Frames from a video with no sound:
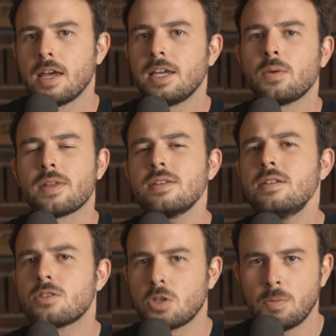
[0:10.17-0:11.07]
Anyway, this
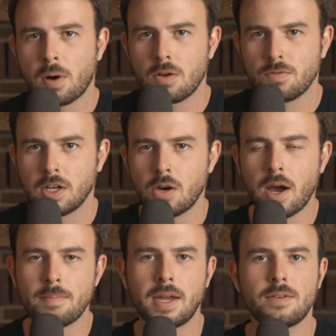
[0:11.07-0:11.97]
is a two part video.
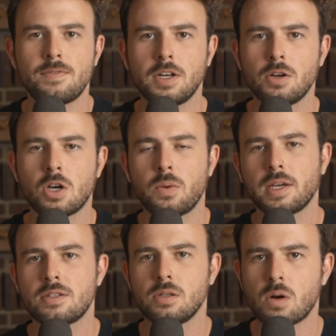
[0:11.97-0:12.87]
I made a video going
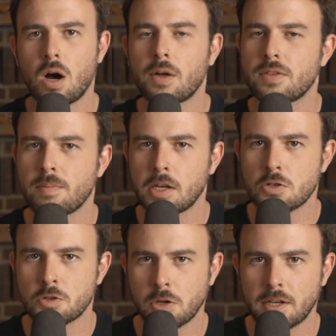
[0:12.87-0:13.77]
into all of the
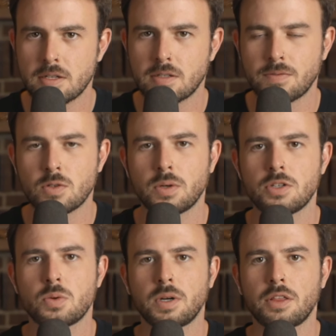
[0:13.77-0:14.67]
major transits of
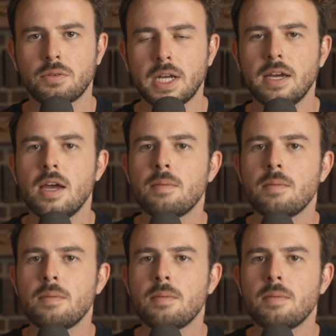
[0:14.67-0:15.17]
2023.